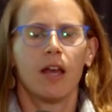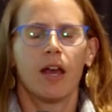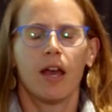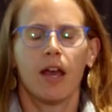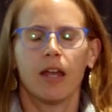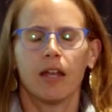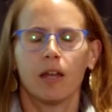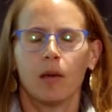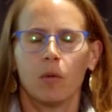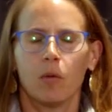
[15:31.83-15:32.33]

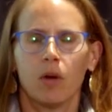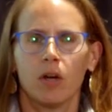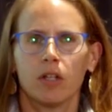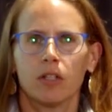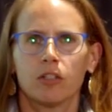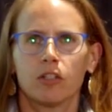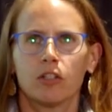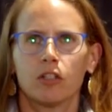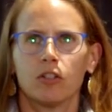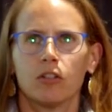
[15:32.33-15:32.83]
And I
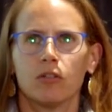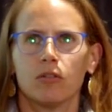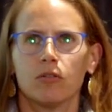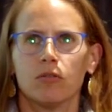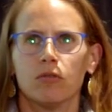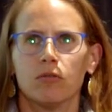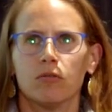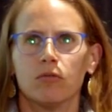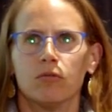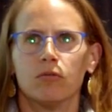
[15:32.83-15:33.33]
want
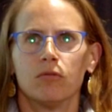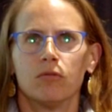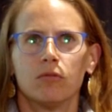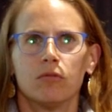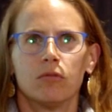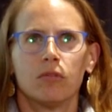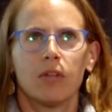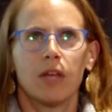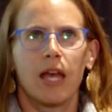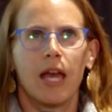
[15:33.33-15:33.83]
to
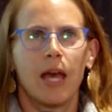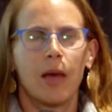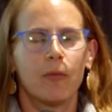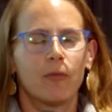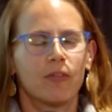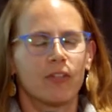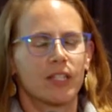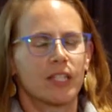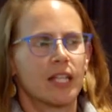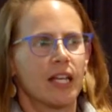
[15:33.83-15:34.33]

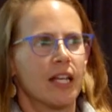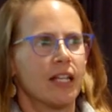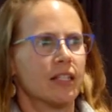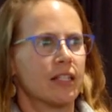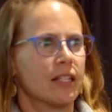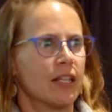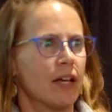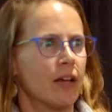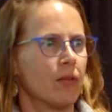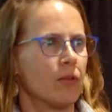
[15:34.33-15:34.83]
emphasize
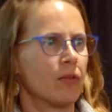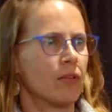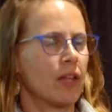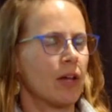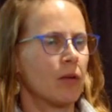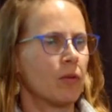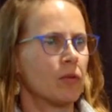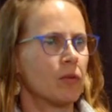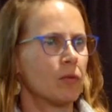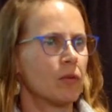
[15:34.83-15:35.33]

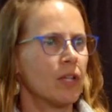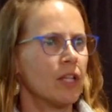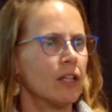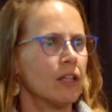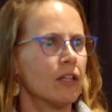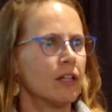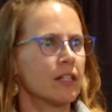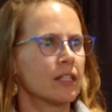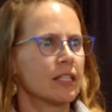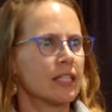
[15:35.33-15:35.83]
that when we
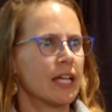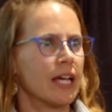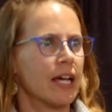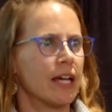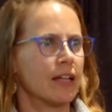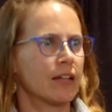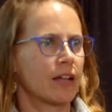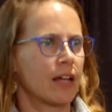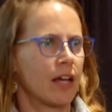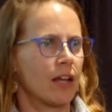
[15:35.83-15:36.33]
looked
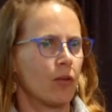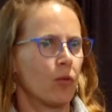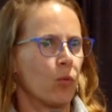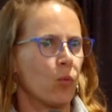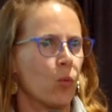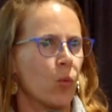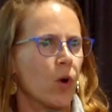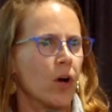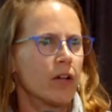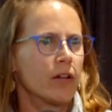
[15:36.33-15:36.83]
at kind of
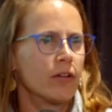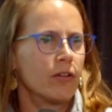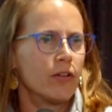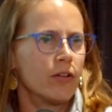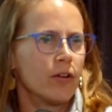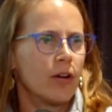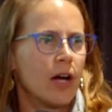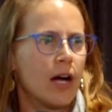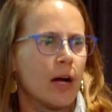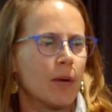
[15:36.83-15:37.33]
what are
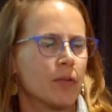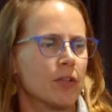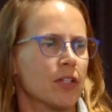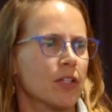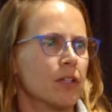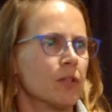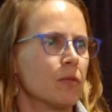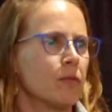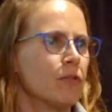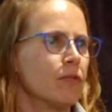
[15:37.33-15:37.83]
your
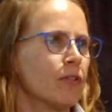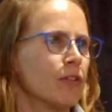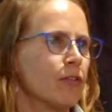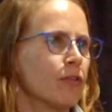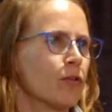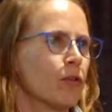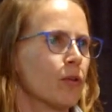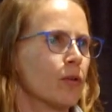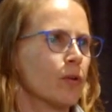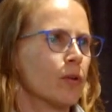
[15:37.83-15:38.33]
options moving
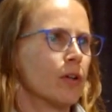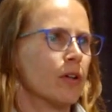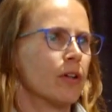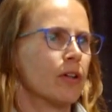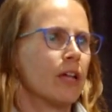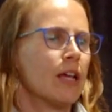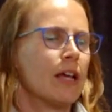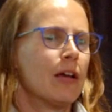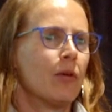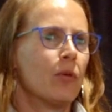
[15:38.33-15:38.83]
forward,
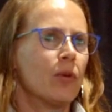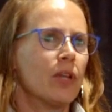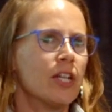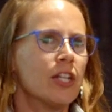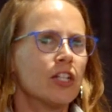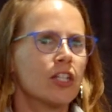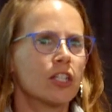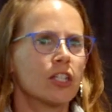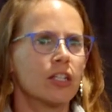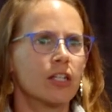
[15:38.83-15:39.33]
we
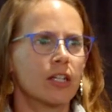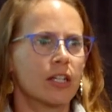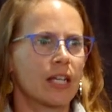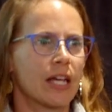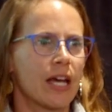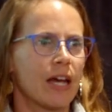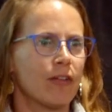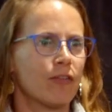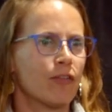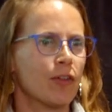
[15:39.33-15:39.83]
didn't just look
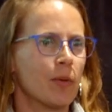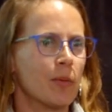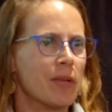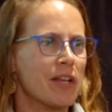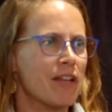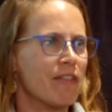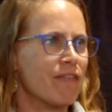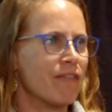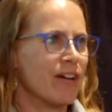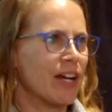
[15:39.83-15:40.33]
at from
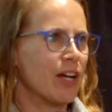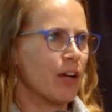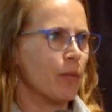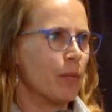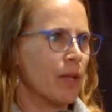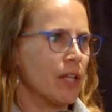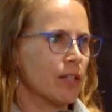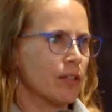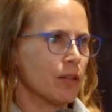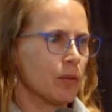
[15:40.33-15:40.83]
an
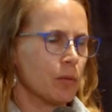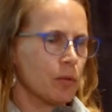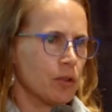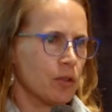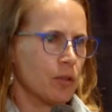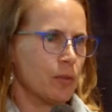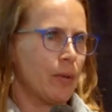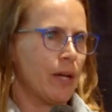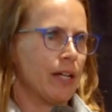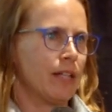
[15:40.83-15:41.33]
environmental
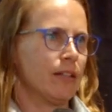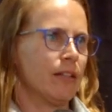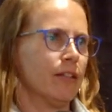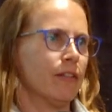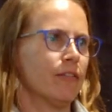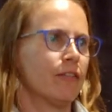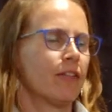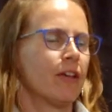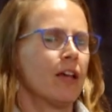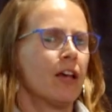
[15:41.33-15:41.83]

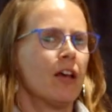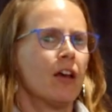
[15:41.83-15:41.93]
perspective.